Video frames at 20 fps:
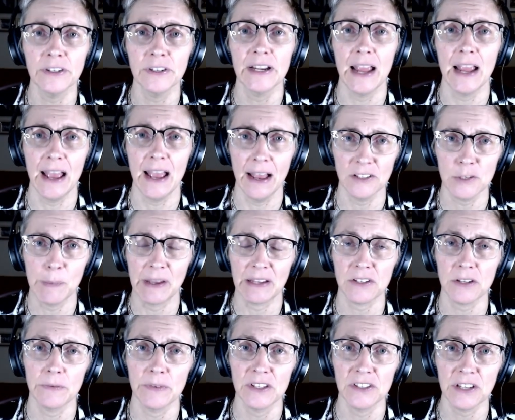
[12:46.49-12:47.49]
aspects of
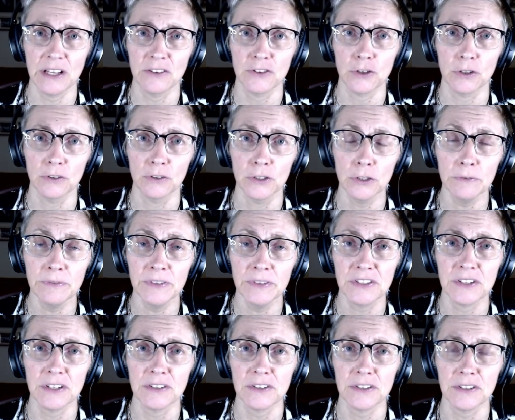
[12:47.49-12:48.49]
the central nervous
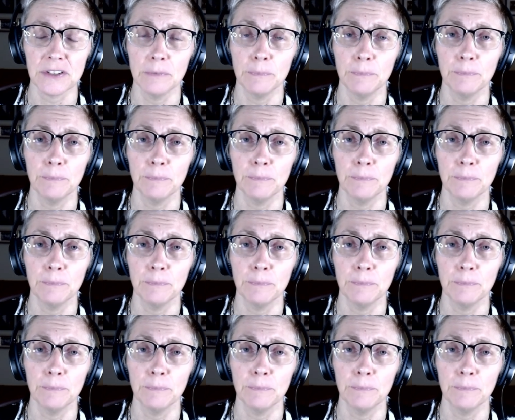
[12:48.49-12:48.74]
system.